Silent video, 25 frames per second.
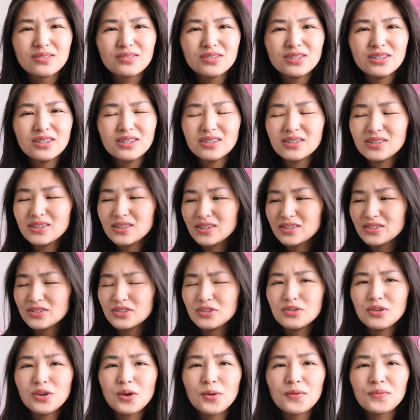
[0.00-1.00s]
Jesus
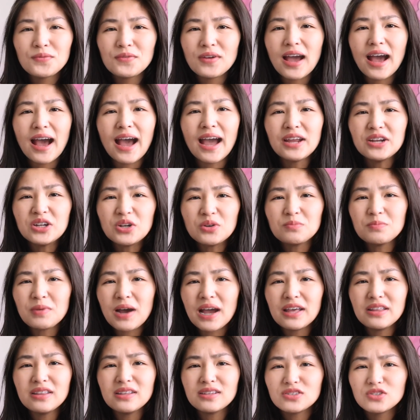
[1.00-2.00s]
you know if I don't
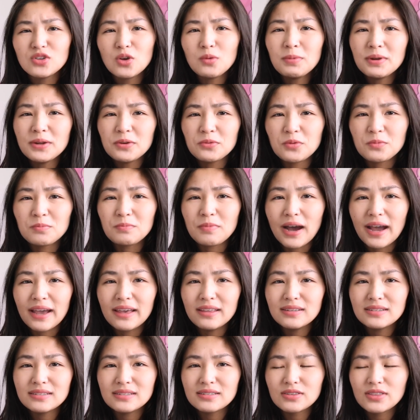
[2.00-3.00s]
buy this nobody will buy
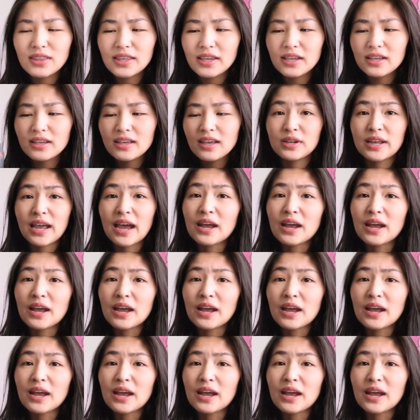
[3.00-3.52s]
this thing